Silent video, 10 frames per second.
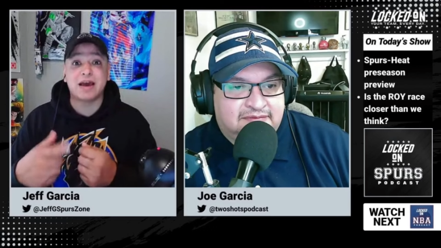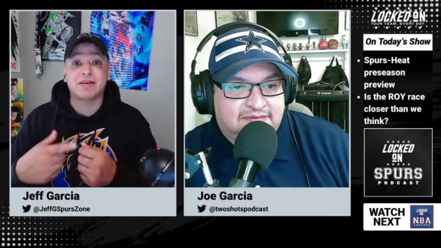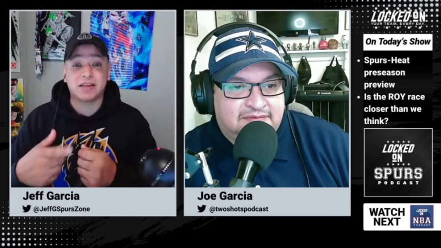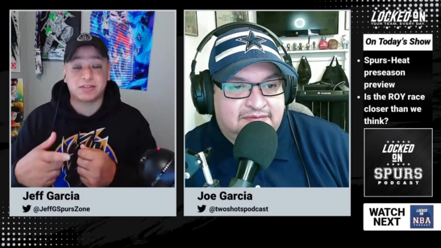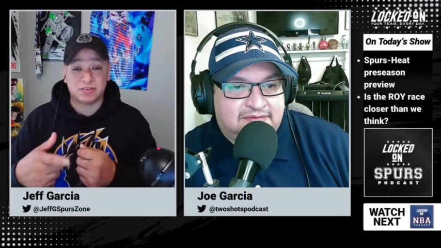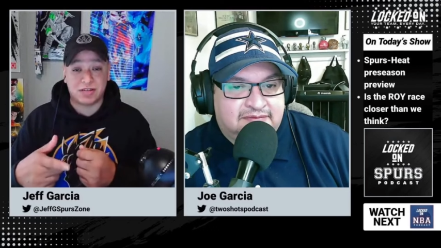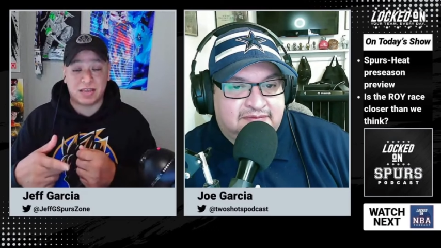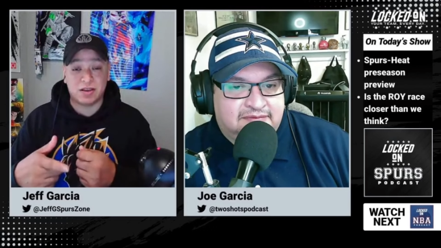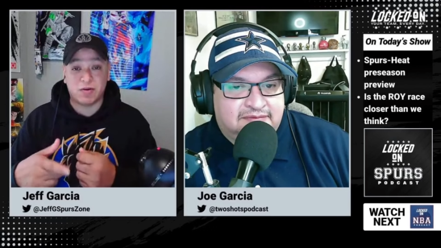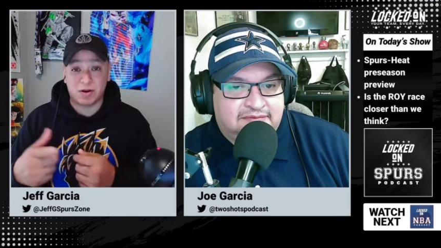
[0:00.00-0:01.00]
Speaker 1: That'll get
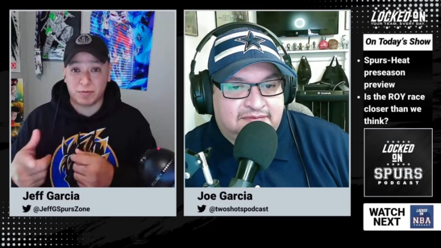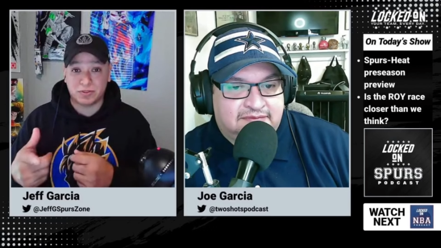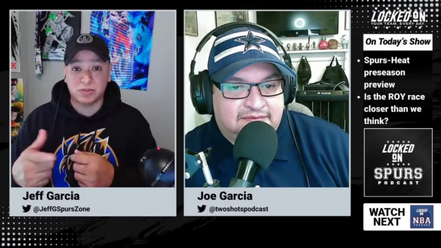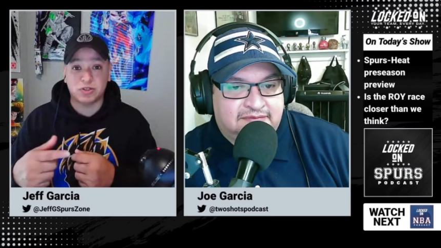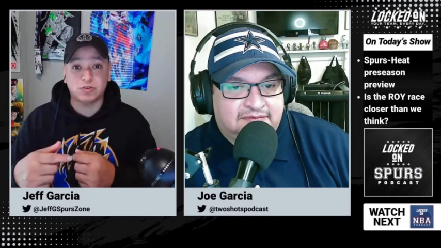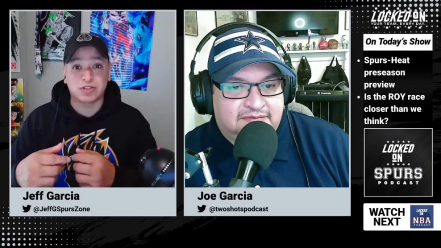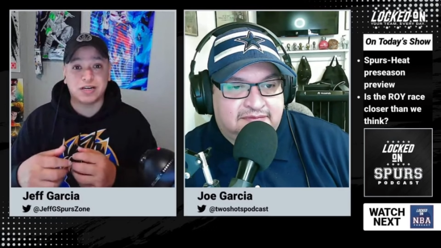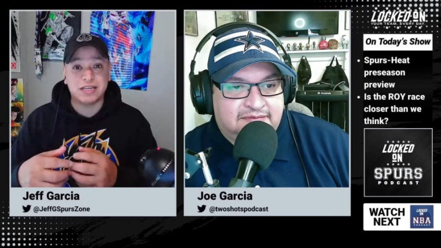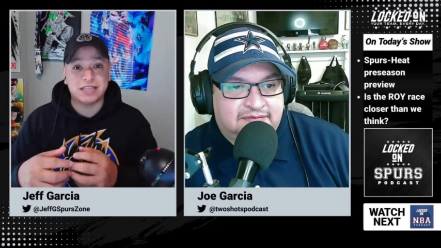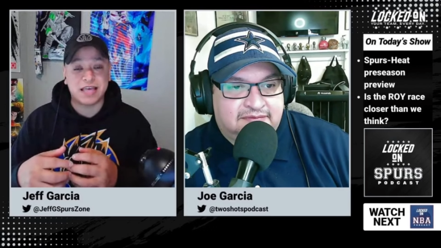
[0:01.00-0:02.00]
your day going. I'm pretty sure
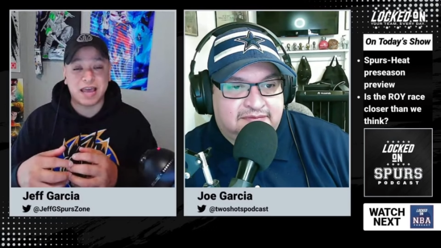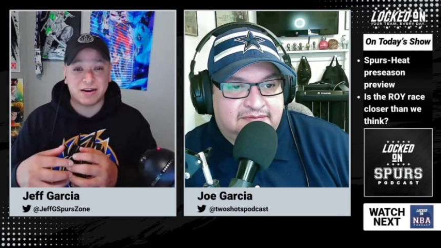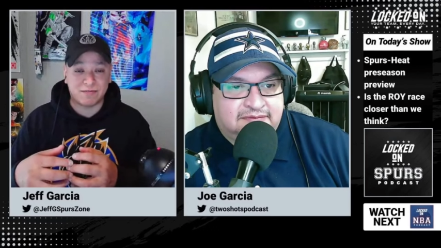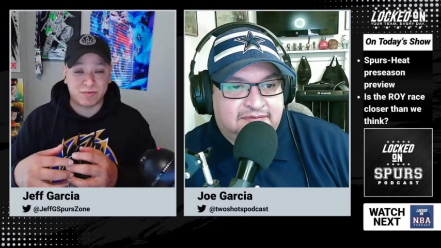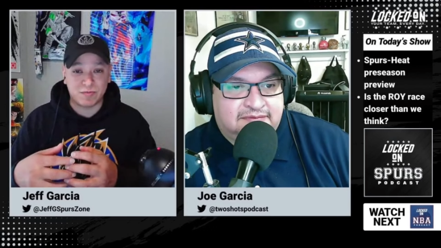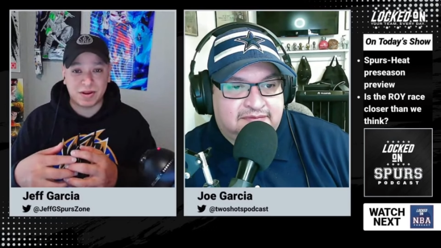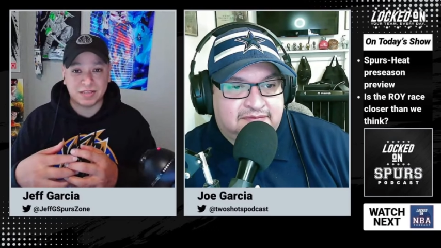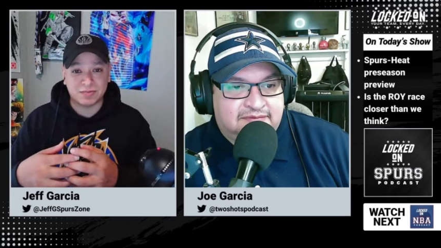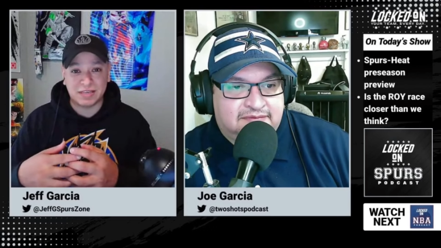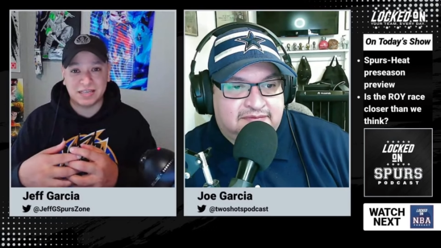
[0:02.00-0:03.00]
Joe's going to need that in a
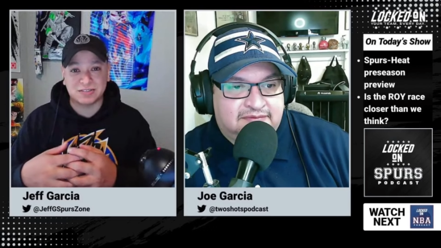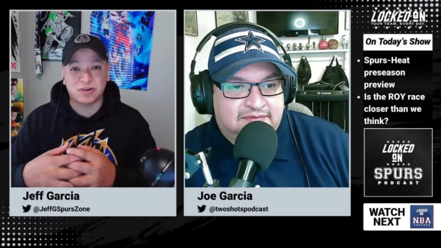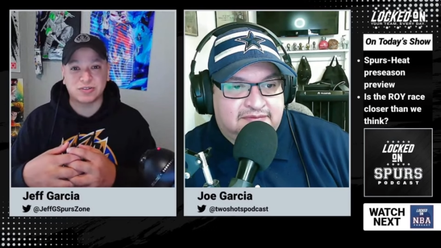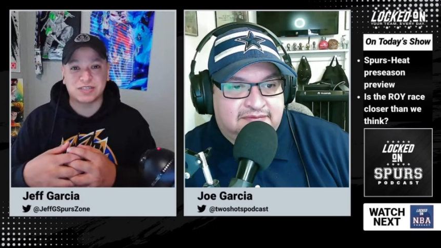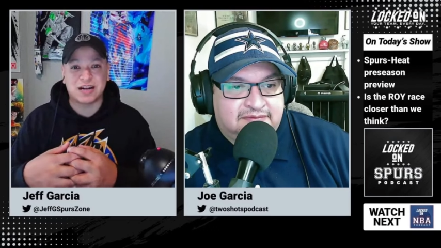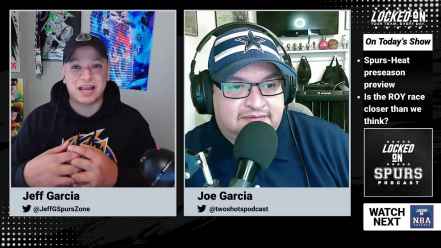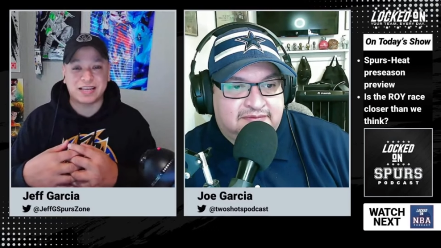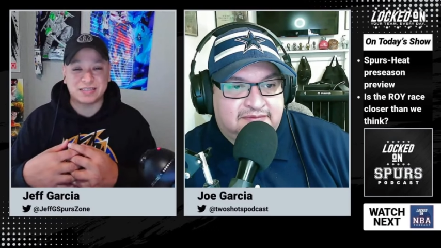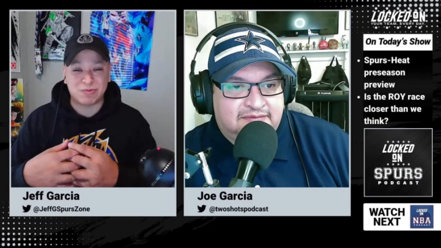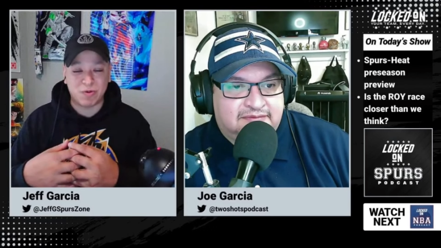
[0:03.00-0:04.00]
few minutes when he starts to
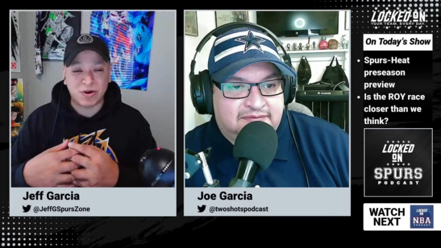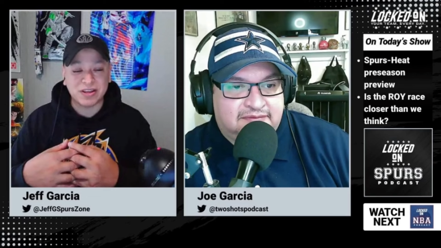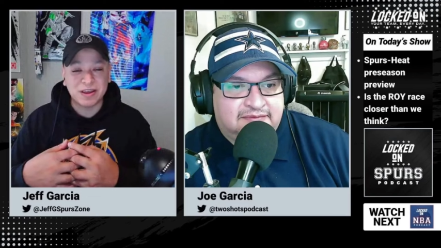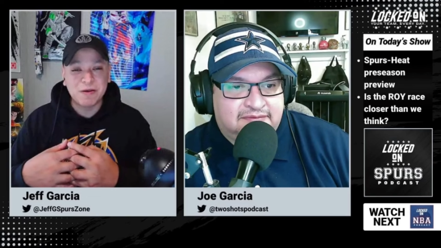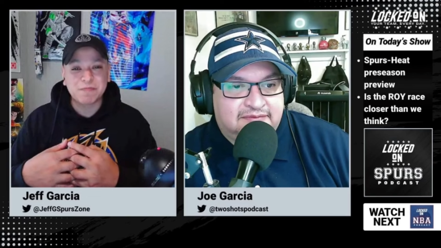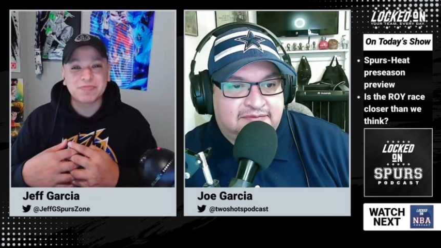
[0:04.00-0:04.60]
clock into work.